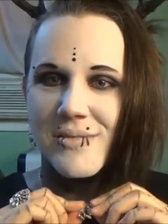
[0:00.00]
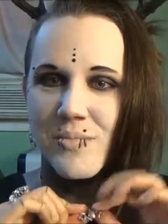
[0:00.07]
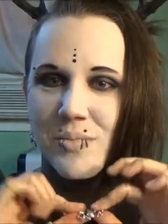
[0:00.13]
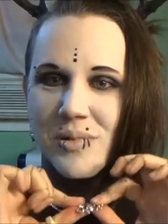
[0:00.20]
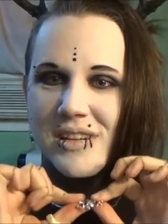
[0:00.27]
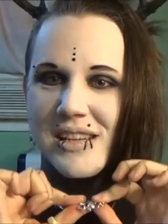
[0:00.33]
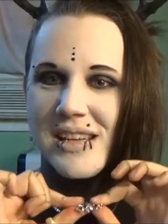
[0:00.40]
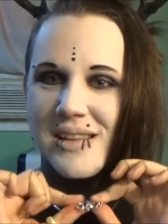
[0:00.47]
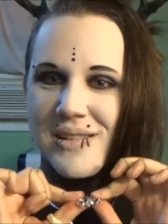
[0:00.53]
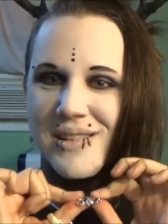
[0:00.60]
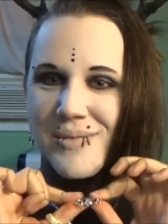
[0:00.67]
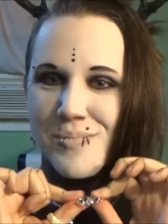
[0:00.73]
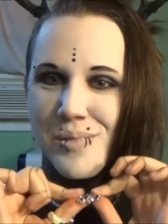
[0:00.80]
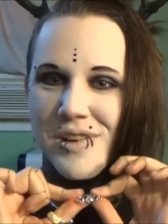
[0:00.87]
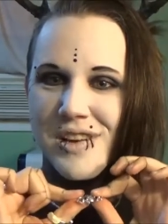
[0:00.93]
pretty,
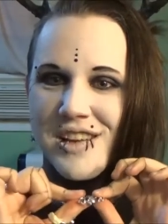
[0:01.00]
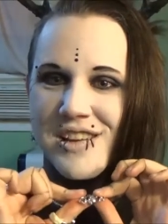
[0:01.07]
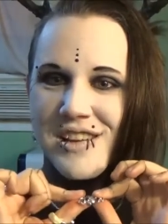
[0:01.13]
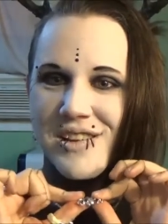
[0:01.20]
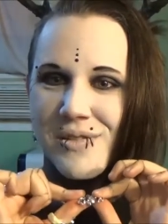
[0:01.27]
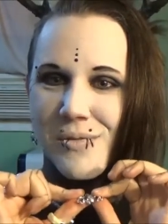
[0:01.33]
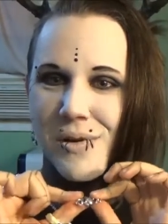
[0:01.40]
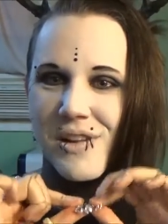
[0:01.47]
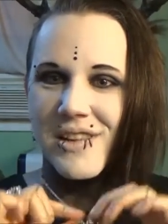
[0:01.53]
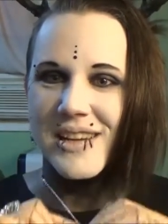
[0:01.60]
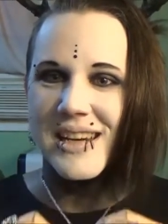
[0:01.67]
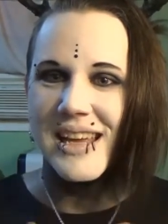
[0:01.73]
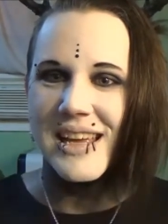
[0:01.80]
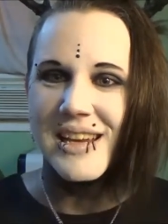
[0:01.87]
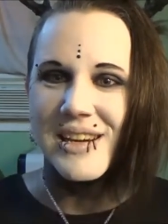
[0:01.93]
pretty good
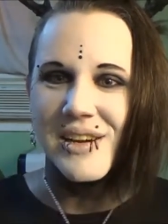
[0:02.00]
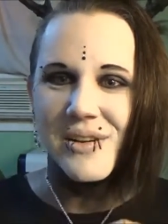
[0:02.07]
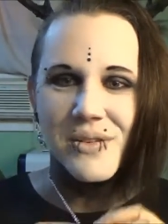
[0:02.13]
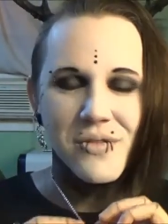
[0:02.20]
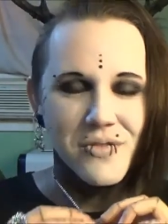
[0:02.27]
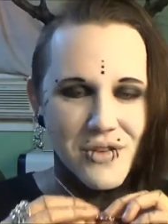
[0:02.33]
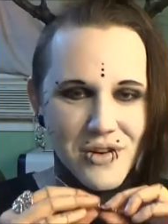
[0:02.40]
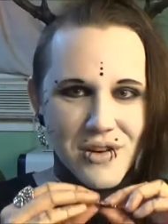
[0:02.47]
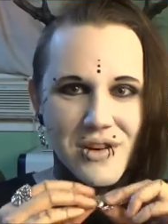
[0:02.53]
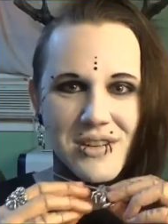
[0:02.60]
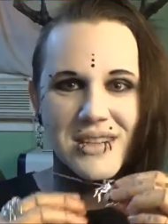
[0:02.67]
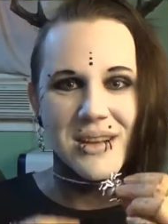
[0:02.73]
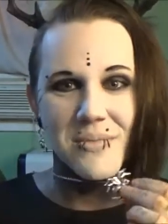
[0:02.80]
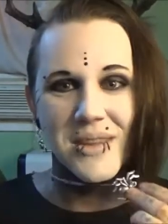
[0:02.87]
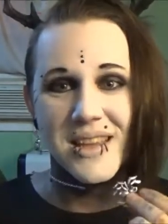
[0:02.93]
quality, you know, for
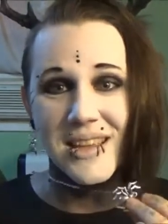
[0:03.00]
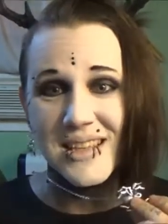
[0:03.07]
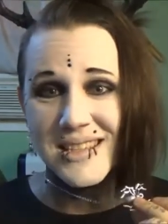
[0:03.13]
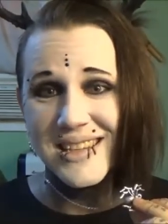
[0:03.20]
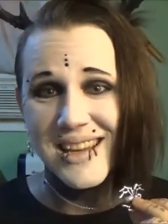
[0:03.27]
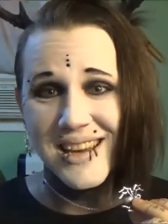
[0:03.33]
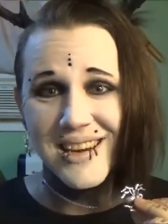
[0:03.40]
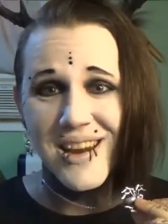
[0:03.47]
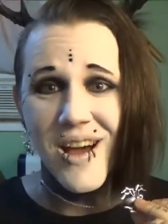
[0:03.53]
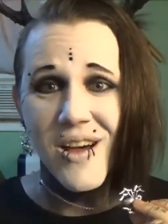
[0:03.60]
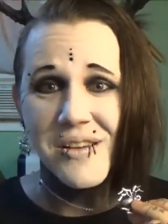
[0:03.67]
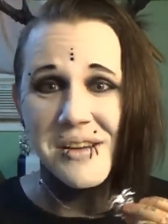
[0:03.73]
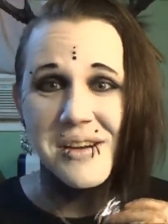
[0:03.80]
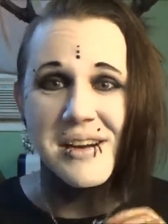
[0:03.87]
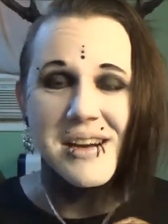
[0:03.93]
something that's like a
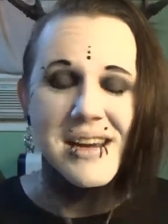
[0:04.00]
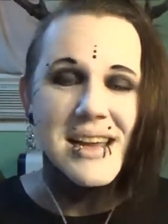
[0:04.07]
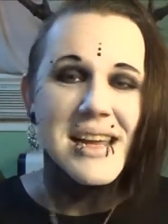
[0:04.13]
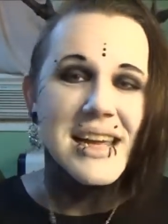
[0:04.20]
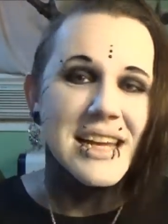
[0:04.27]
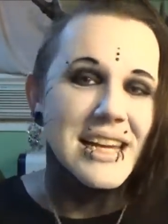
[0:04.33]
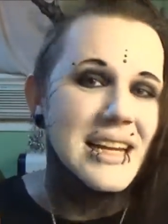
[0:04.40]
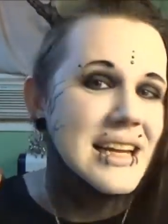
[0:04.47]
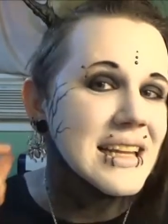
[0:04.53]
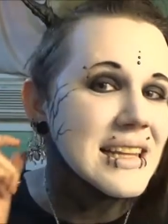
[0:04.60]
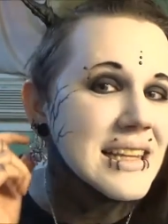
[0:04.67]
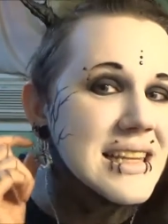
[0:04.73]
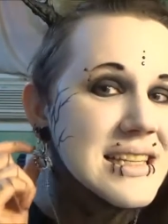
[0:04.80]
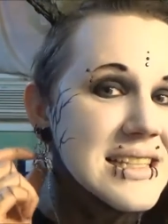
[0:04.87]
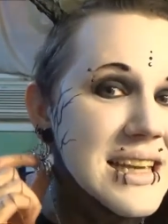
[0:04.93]
dollar. And
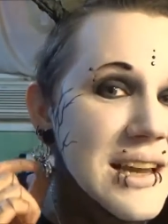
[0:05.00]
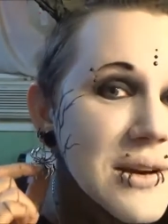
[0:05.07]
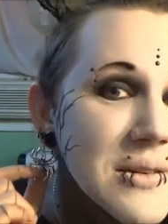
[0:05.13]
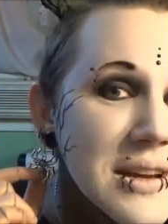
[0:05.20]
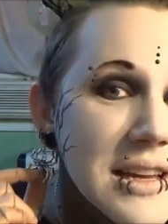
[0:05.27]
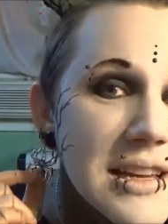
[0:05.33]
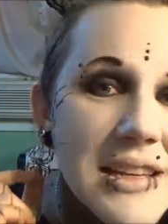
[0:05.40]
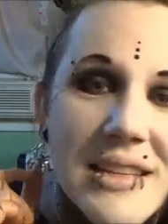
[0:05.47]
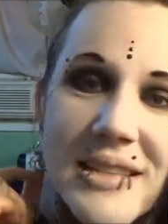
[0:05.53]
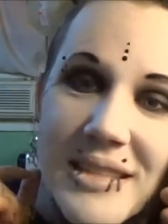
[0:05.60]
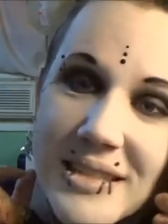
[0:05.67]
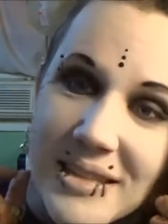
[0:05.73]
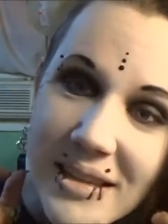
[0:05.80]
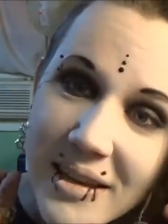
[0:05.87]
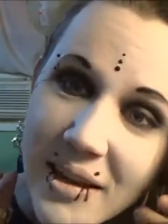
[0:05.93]
these
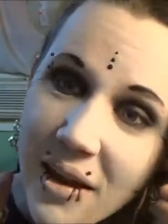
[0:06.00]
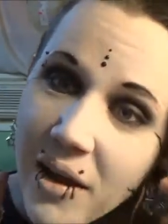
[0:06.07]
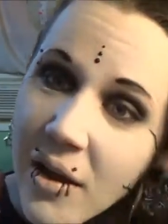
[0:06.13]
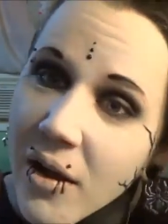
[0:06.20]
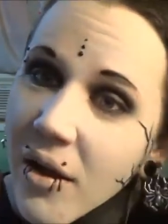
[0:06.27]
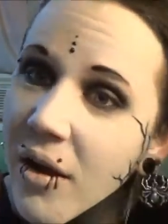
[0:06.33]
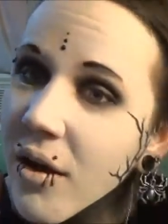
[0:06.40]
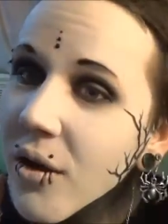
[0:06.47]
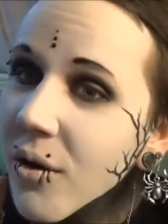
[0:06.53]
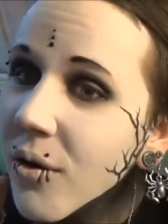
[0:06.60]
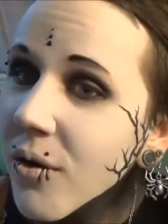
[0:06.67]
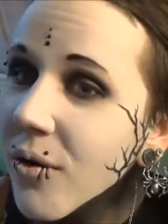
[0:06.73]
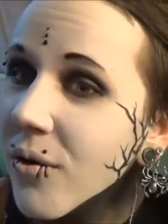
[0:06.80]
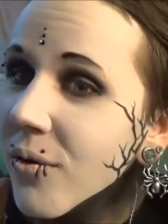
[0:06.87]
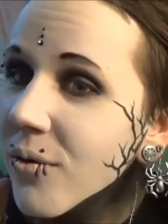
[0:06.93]
earrings,
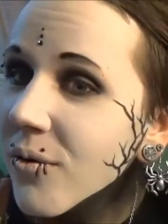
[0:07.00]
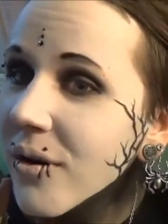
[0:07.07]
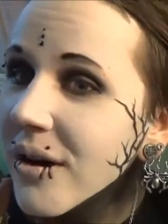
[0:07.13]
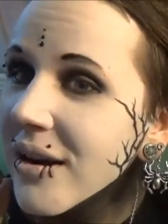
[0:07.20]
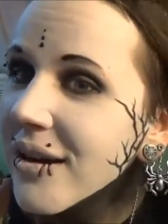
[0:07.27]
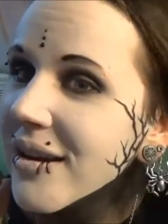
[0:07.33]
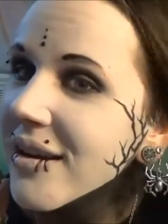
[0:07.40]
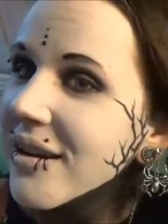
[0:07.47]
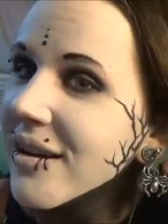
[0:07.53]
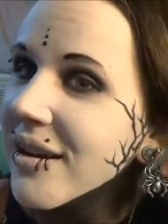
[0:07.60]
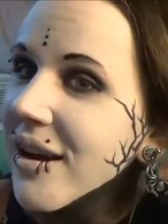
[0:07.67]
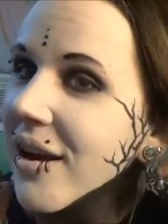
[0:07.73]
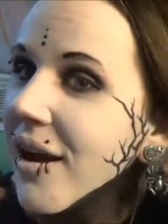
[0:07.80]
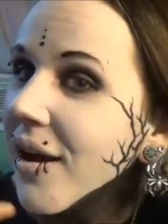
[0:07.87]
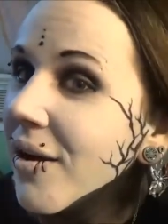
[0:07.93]
oh,
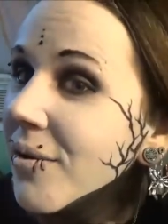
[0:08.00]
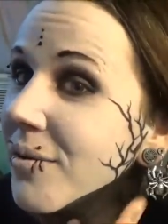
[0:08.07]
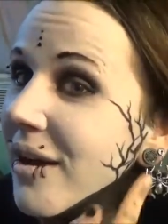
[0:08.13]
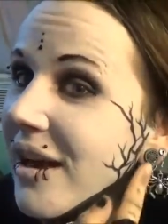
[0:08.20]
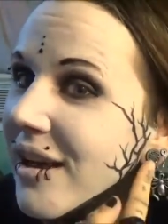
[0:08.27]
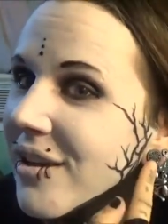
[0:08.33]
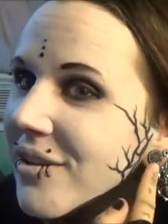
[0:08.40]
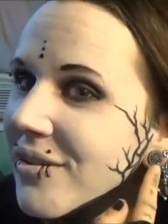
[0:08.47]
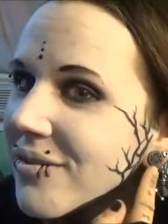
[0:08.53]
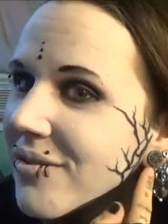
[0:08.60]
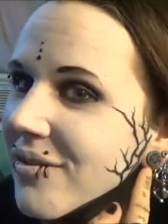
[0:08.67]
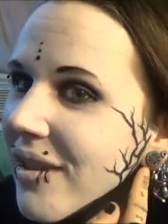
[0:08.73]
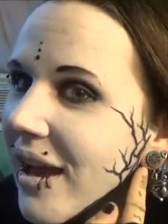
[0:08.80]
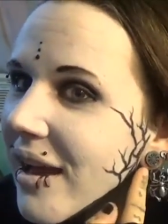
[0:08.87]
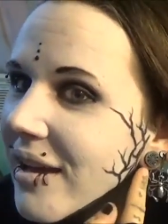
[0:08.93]
oh, and
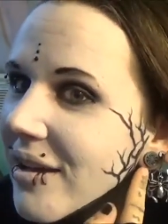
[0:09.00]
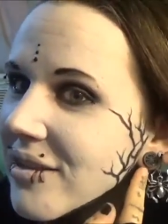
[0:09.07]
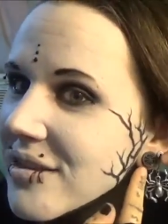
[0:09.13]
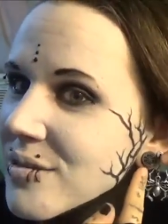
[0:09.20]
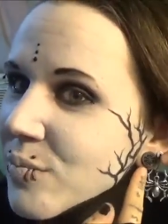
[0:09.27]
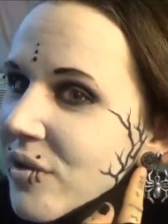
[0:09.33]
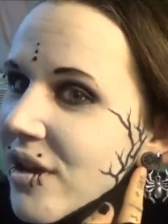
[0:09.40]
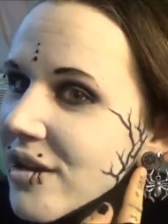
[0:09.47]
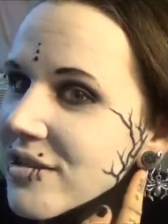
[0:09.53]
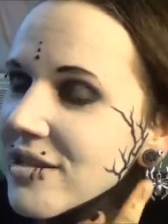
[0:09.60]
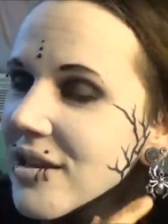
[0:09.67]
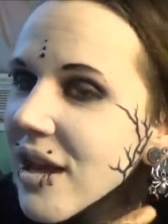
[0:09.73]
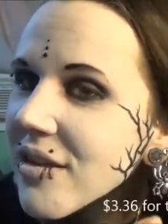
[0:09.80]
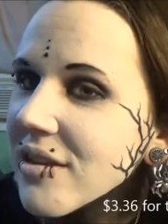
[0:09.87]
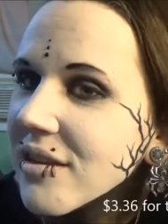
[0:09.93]
I got these
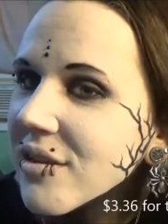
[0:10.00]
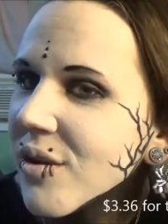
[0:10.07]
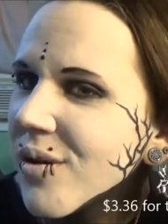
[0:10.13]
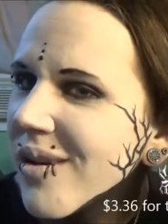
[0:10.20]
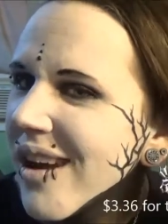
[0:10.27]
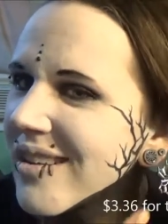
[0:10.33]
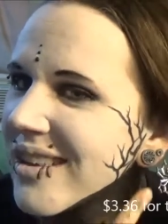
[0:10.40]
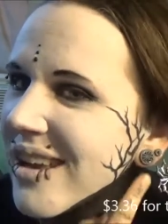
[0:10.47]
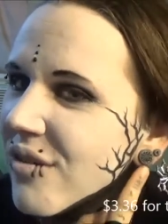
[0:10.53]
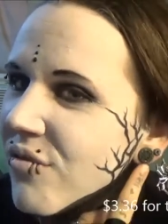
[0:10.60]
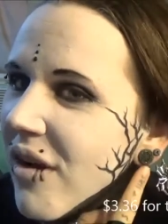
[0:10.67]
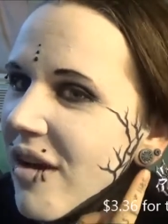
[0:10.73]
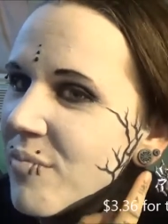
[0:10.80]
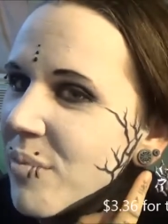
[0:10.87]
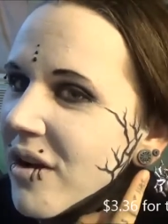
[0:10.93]
plugs. I think they're around like
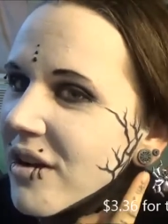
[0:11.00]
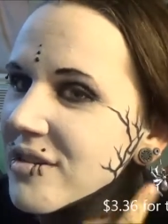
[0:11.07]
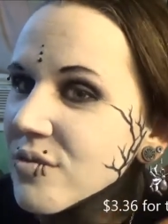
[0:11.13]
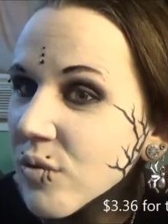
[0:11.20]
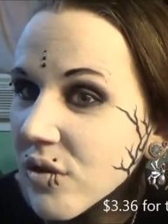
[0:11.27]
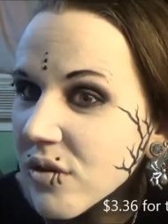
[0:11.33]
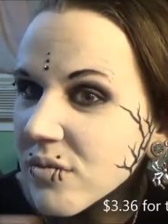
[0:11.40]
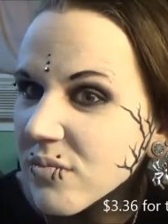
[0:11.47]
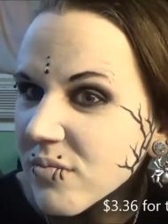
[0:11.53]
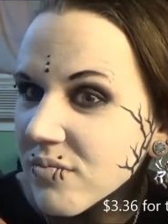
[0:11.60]
five bucks. Well,